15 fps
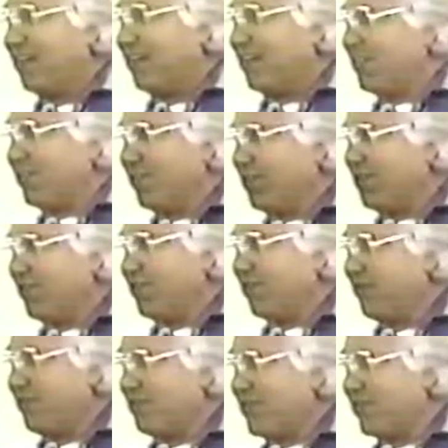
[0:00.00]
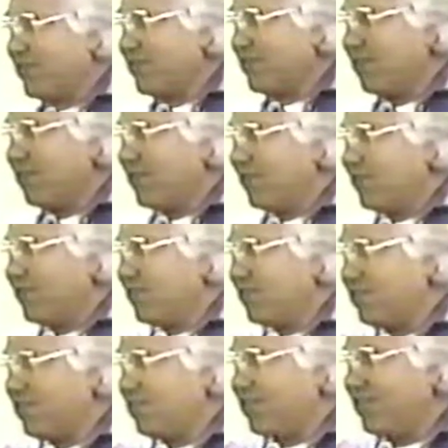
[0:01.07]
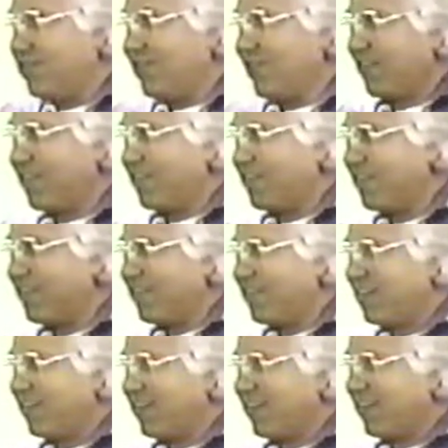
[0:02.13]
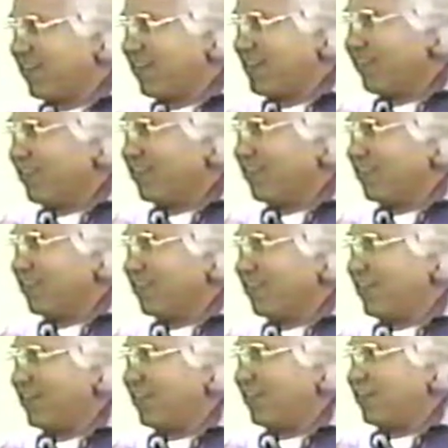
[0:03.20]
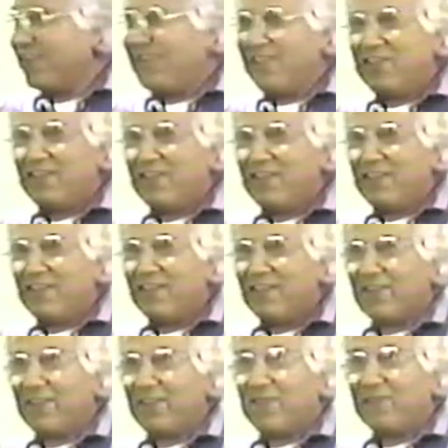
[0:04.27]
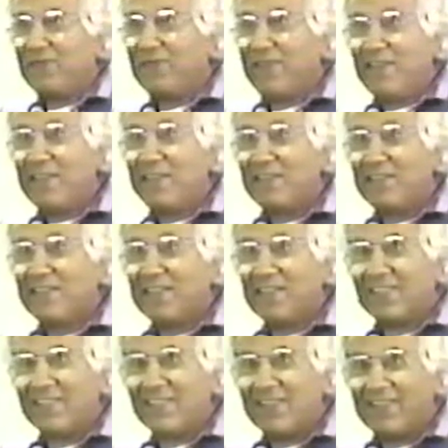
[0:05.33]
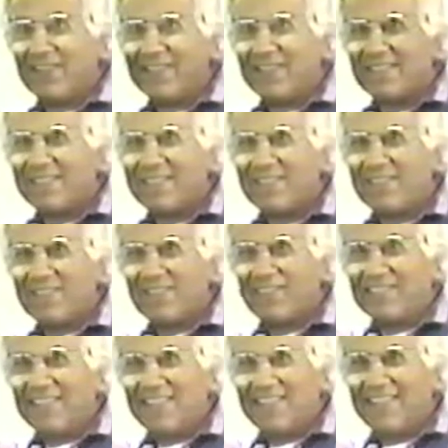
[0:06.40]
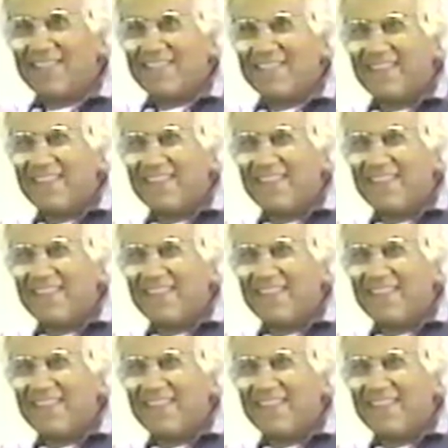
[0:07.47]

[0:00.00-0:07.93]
That's a whole different picture than the churches are teaching out there. They are teaching it all finished at the cross. It's all done.